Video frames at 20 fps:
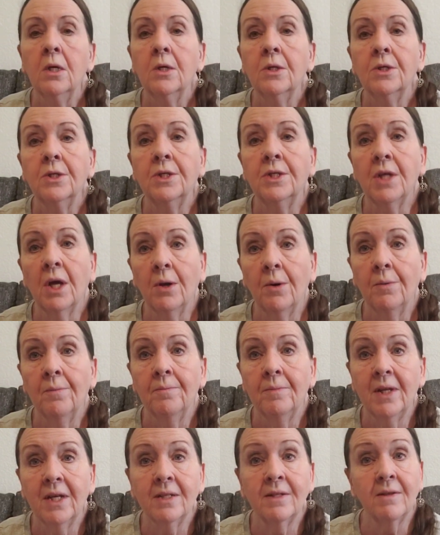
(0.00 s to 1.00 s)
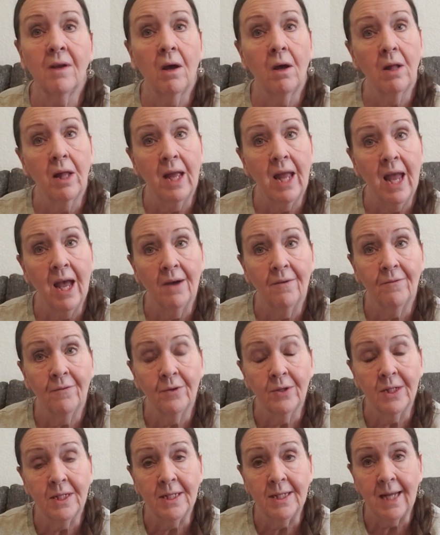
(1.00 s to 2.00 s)
So that's all I have
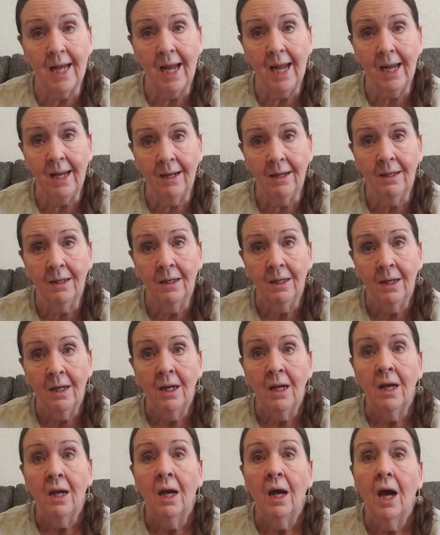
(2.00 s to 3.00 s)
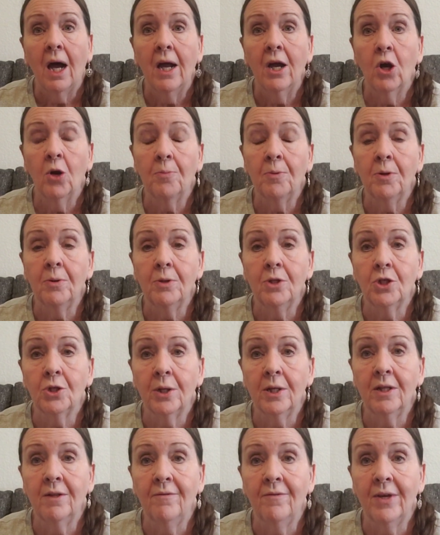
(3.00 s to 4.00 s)
for today. I hope you
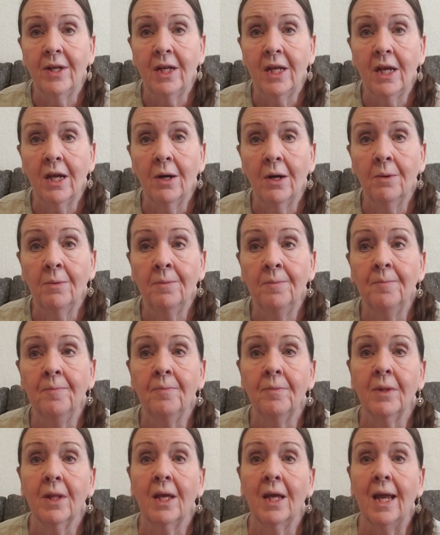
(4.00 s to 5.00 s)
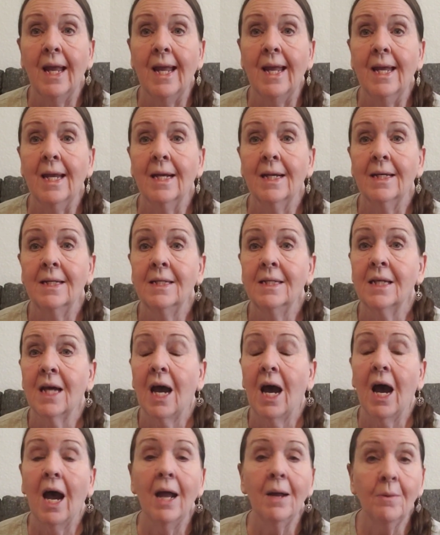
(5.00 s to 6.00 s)
enjoyed the video, and
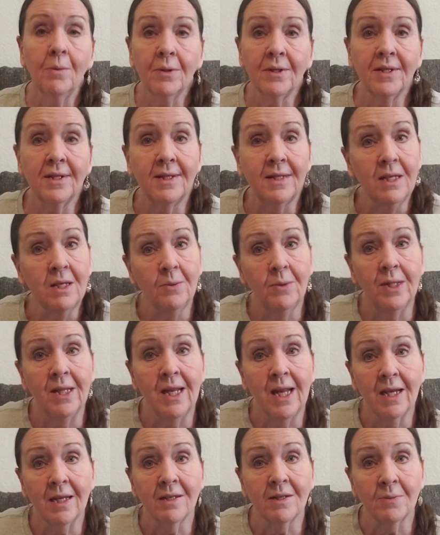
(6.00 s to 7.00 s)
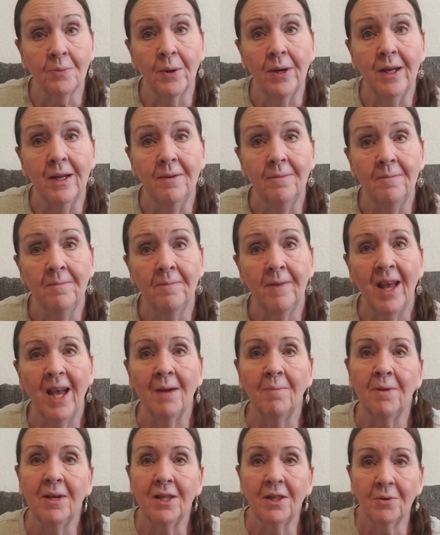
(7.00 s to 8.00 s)
I will see you in the next one.
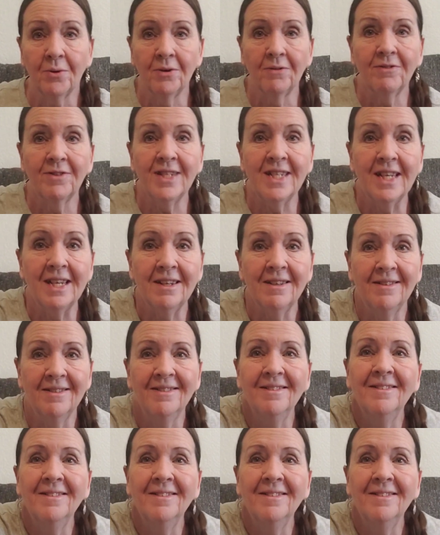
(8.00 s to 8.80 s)
Happy thrifting.